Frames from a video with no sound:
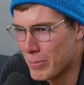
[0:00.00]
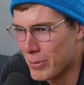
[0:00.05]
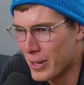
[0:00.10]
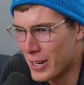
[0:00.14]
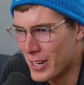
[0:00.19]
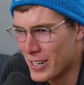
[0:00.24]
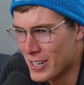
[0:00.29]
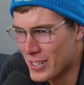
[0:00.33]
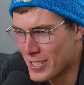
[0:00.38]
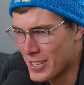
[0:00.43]

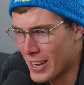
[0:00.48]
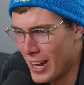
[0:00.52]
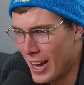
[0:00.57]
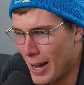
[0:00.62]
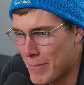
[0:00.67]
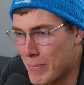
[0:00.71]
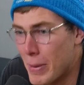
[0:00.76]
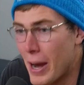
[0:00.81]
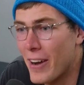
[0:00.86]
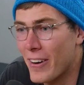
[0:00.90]
player's
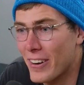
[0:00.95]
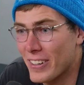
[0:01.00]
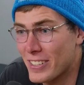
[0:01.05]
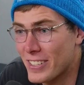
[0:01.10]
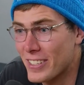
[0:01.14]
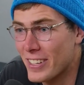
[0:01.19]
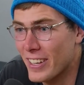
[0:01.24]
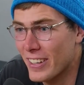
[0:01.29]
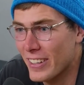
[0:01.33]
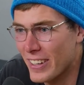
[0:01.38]

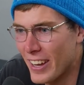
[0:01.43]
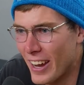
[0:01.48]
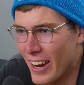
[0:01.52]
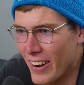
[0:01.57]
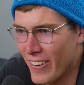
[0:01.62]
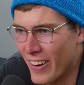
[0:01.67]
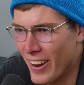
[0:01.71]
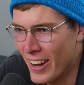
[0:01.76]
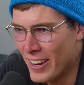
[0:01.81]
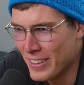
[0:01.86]
parents the other
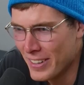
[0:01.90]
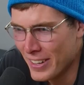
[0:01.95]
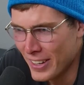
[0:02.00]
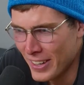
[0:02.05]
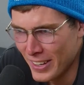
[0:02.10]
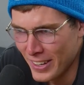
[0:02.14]
day, right?